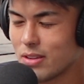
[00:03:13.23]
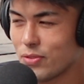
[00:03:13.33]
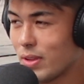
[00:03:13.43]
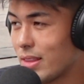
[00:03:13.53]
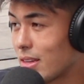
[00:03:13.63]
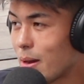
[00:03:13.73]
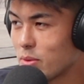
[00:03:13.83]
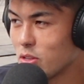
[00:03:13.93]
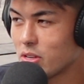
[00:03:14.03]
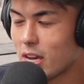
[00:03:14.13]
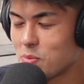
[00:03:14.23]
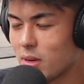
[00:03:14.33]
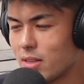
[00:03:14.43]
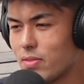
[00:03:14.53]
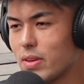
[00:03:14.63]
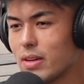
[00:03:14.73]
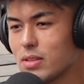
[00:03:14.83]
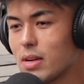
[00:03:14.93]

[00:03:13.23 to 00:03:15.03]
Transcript: for like the competition aspect of things.